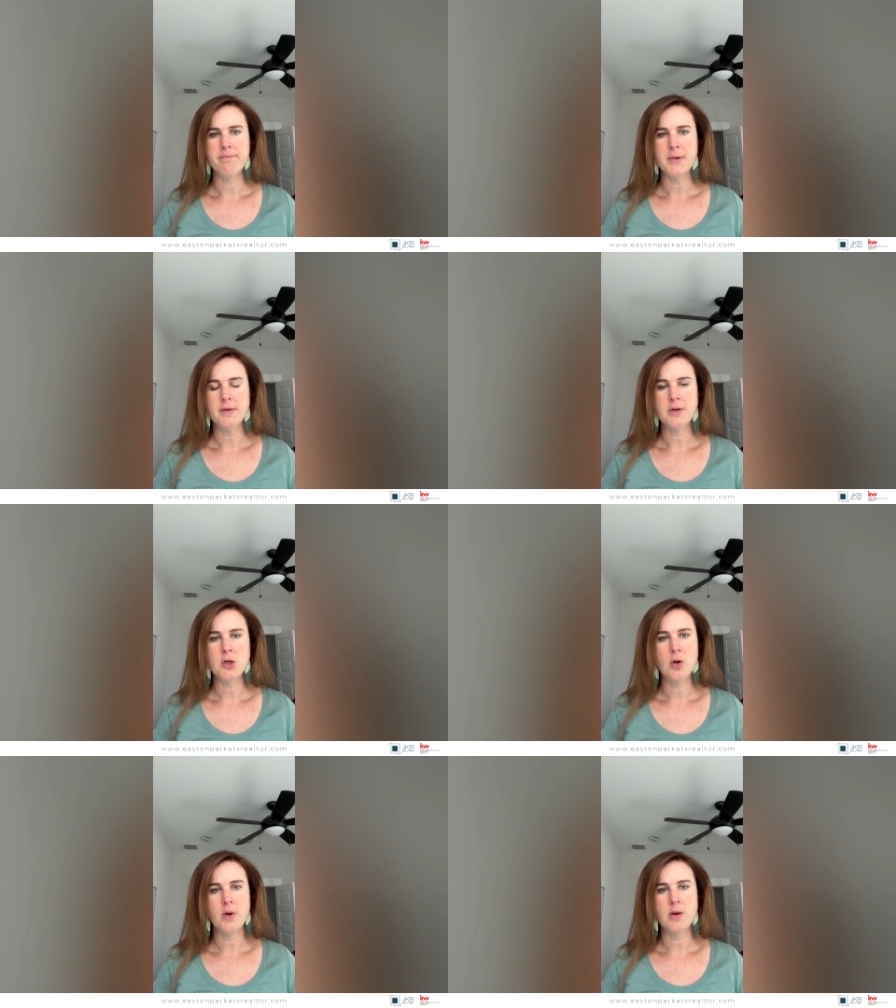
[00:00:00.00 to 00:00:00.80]
If you
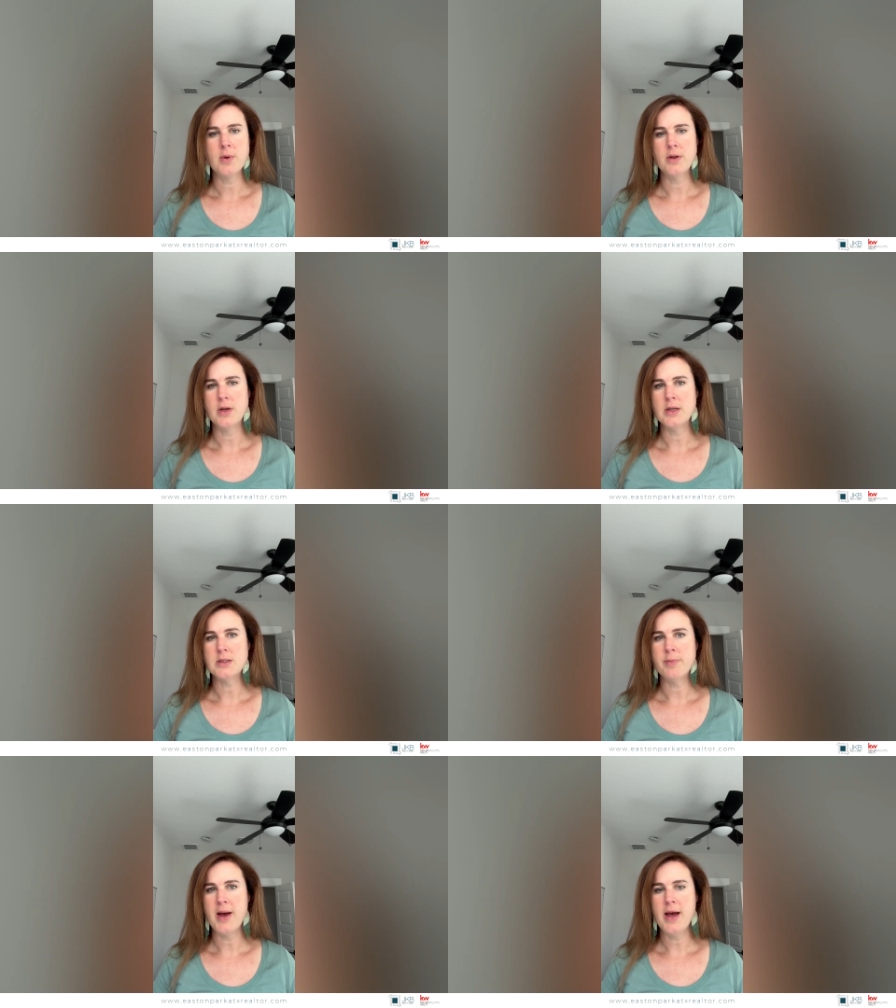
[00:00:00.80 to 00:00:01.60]
know anyone looking
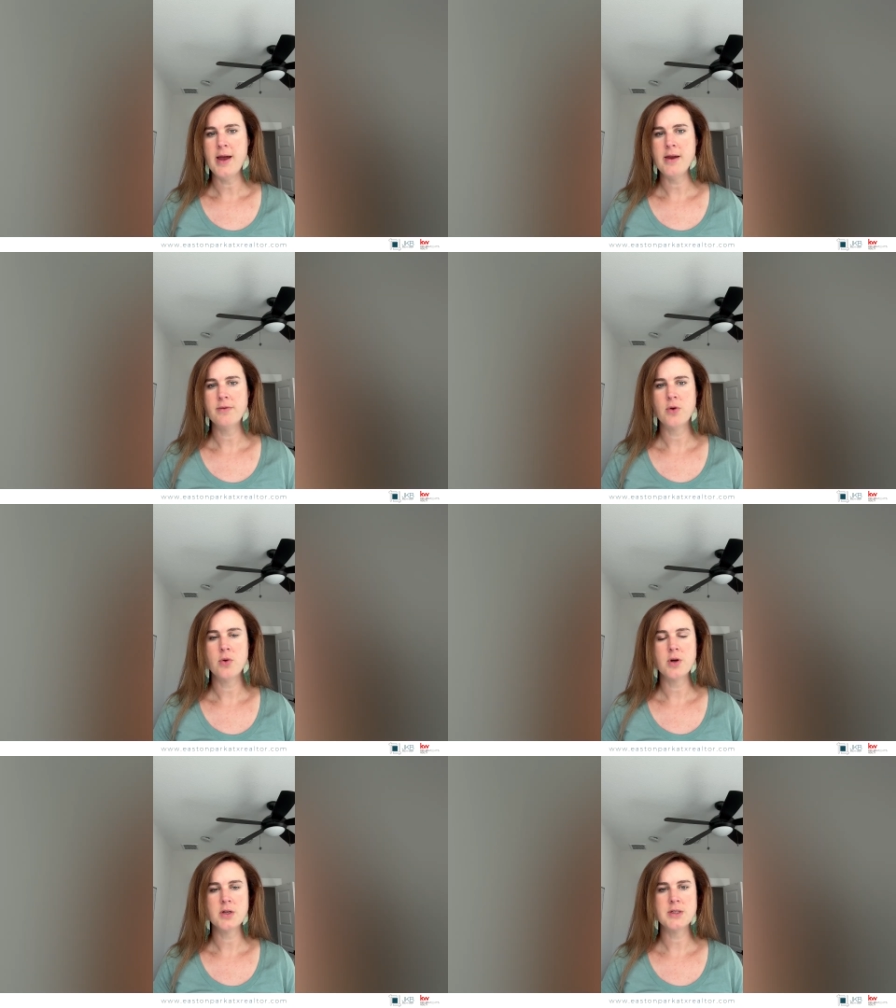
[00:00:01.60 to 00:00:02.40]
to buy, of
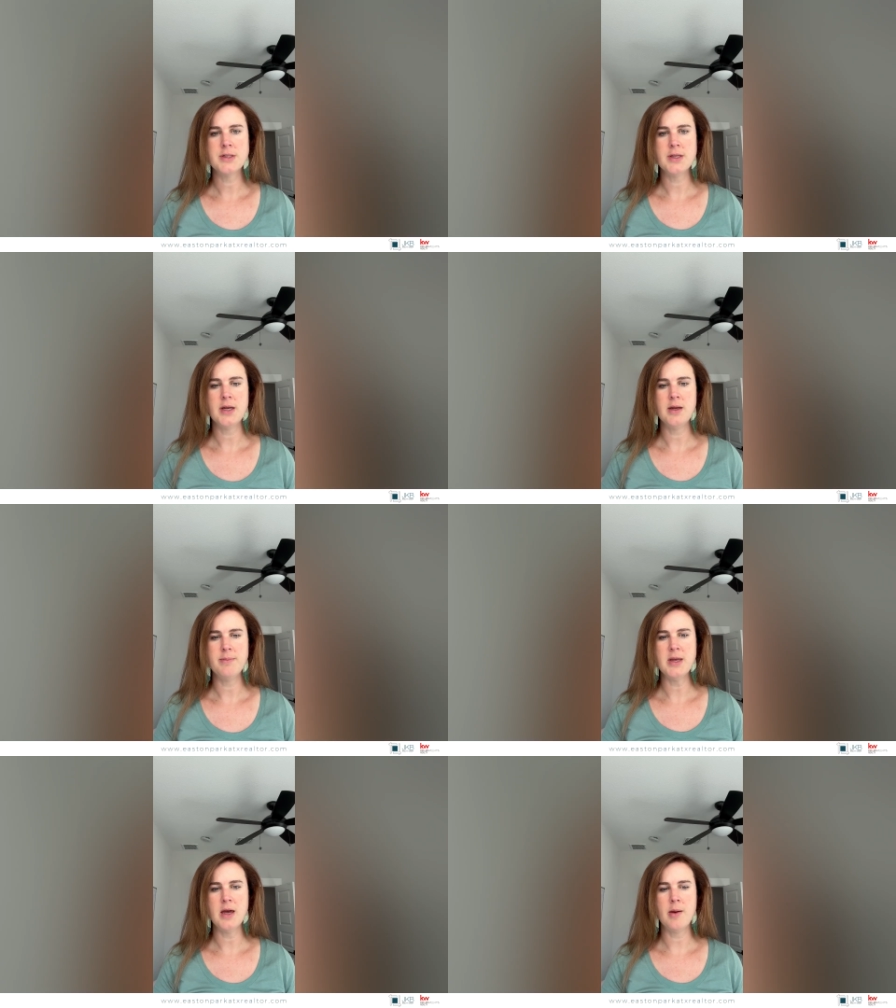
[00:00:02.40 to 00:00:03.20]
course, hit
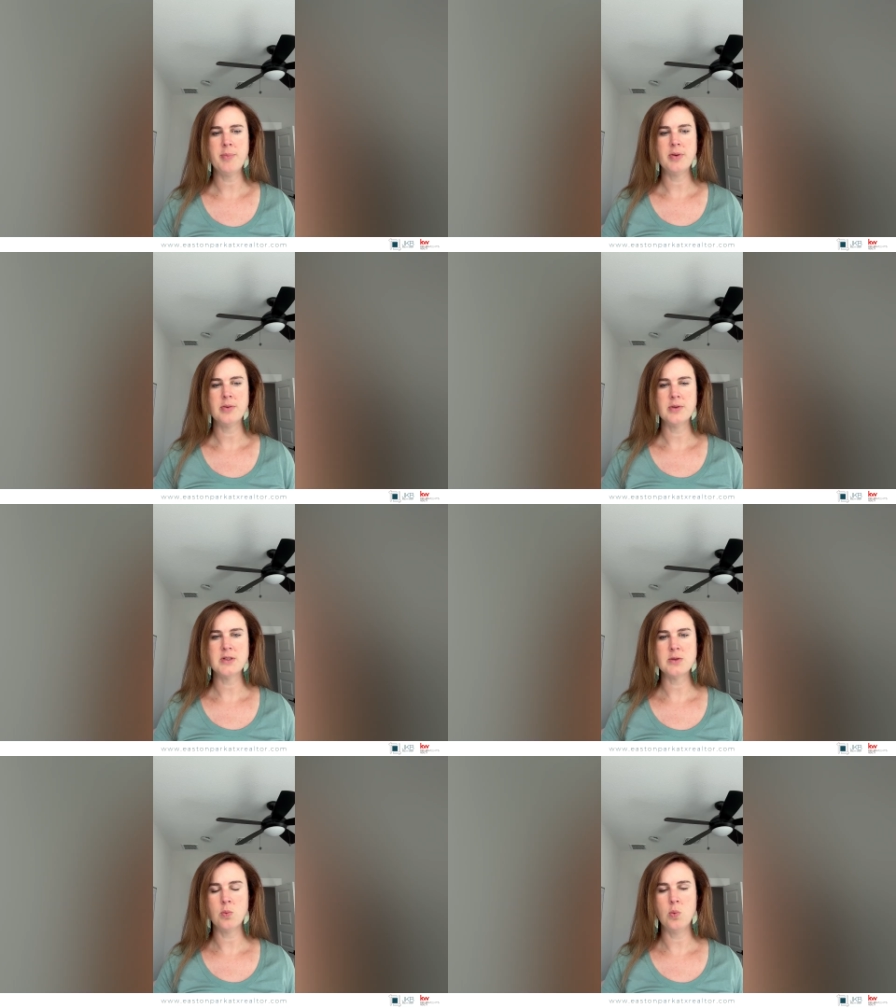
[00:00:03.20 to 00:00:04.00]
me up.
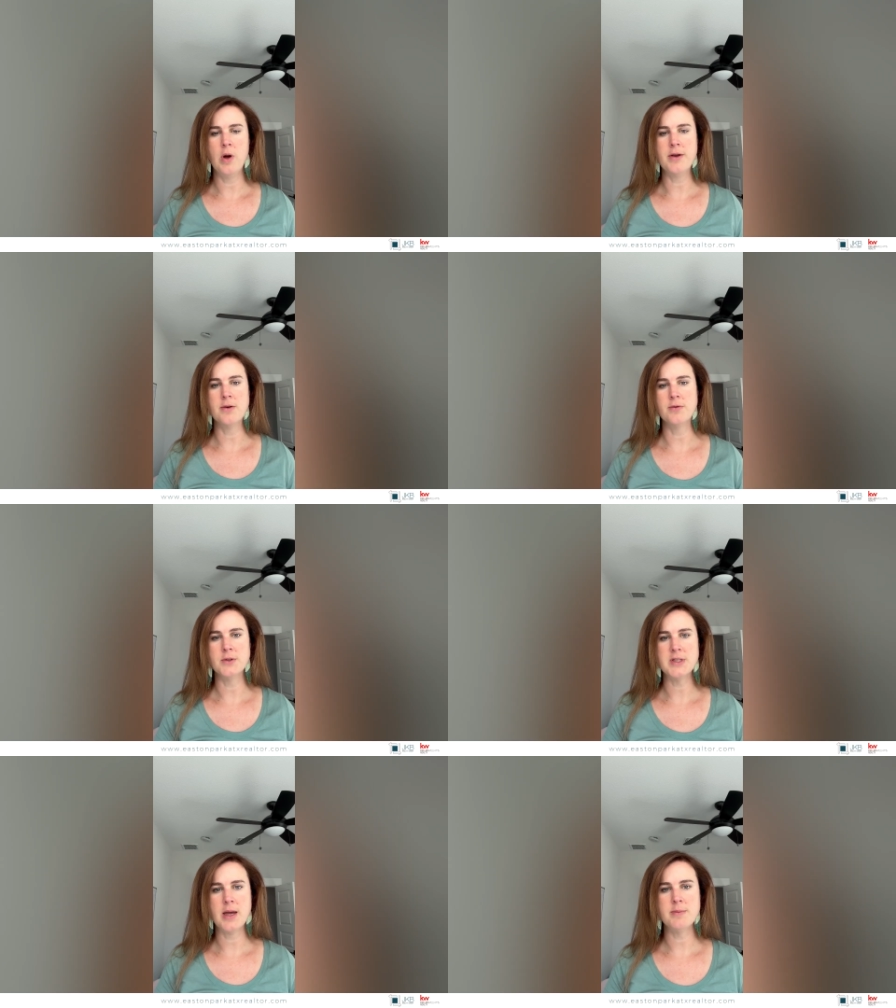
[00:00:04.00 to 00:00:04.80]
It's a wonderful
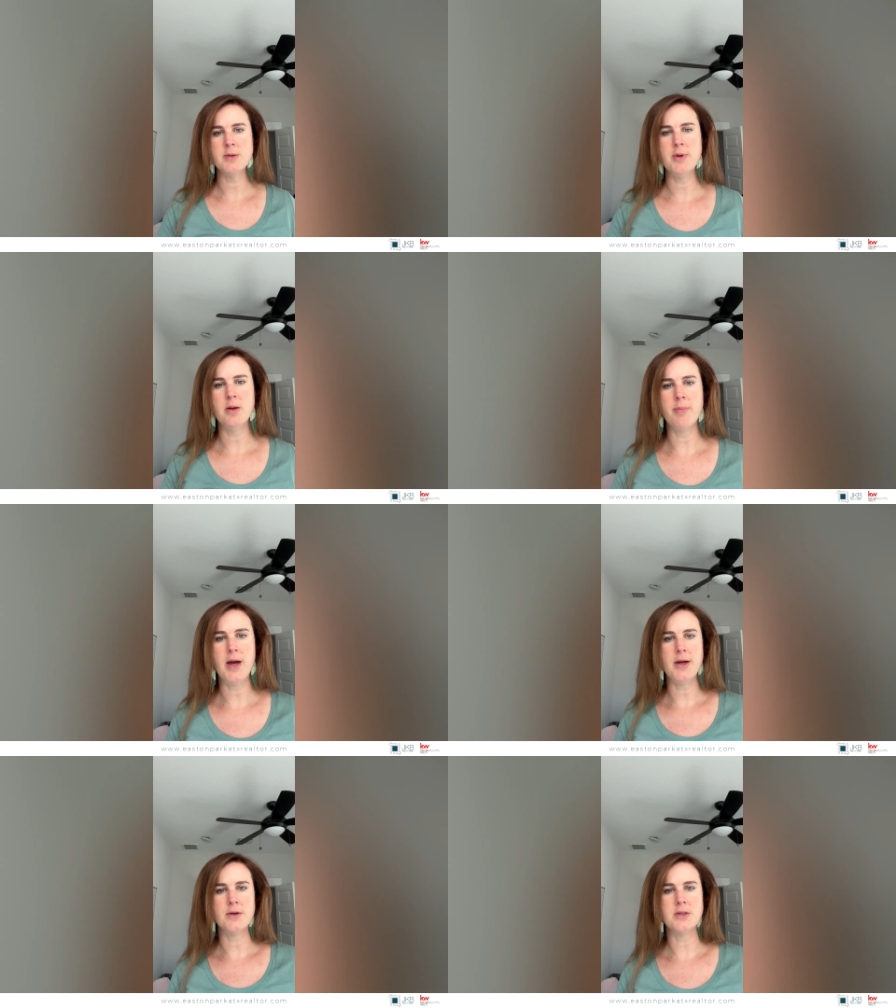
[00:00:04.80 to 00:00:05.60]
time to be a
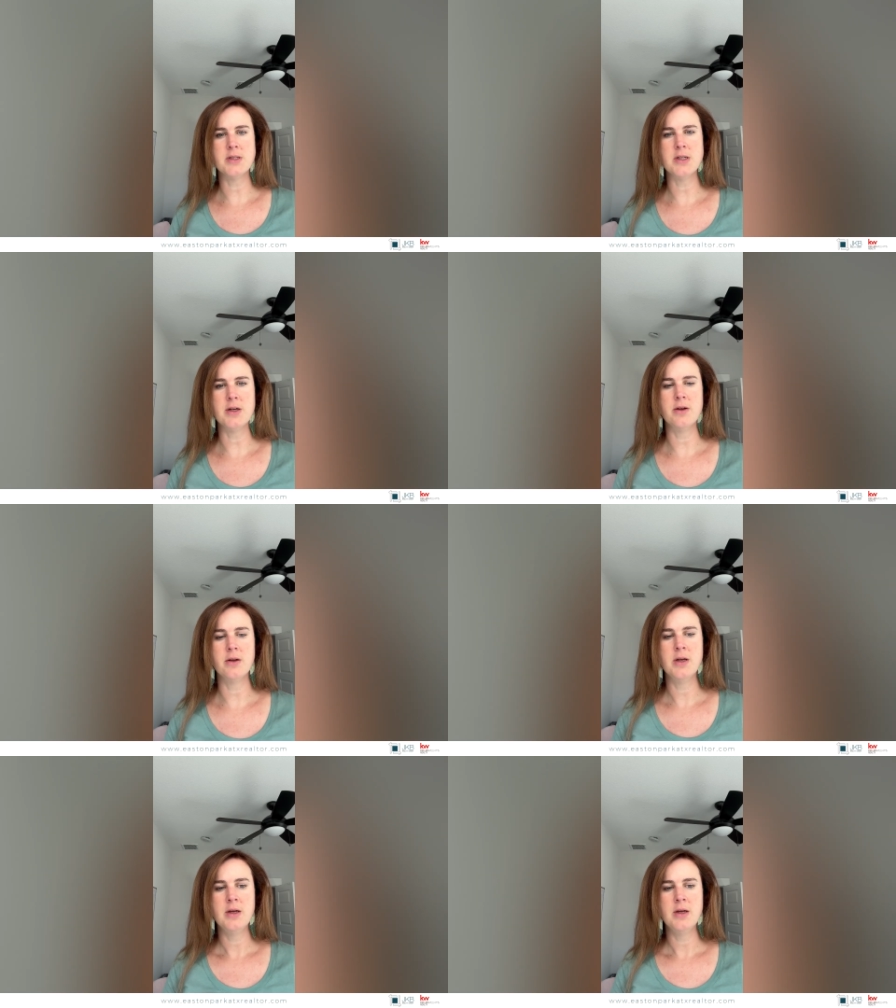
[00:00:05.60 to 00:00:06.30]
buyer still.